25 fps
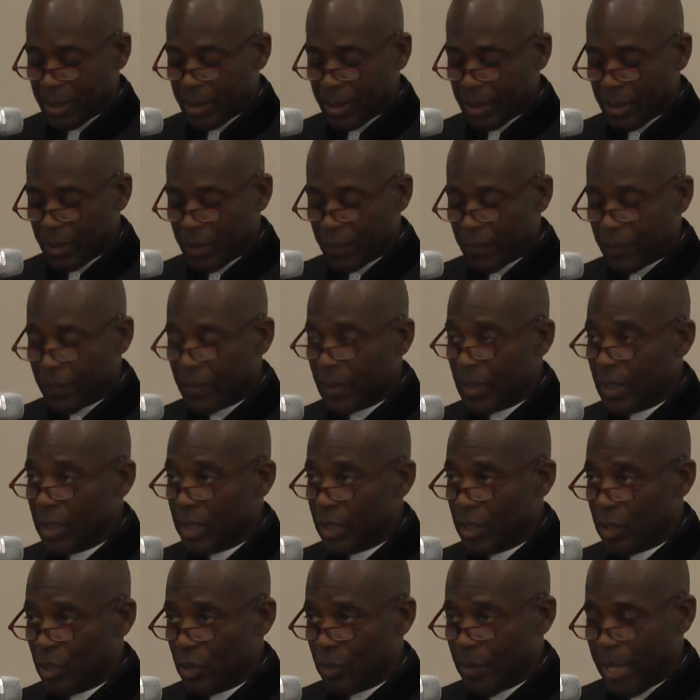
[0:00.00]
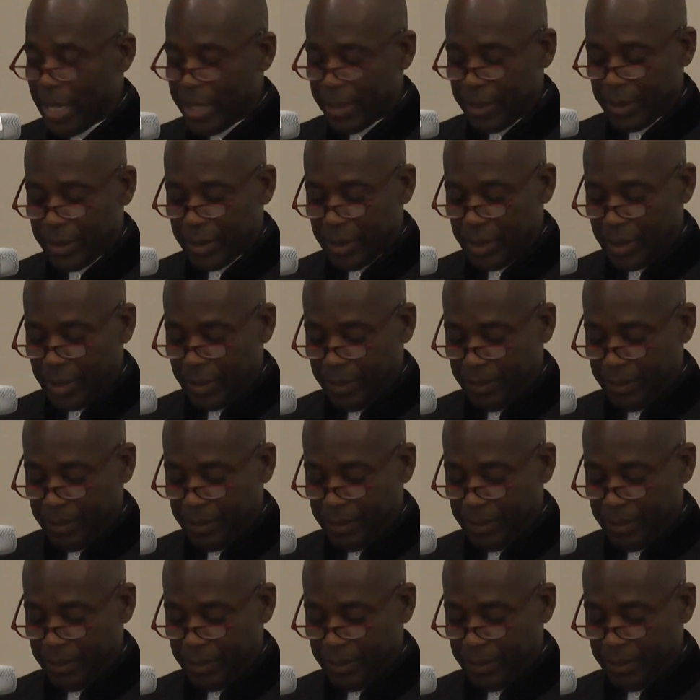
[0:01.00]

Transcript: of humanity.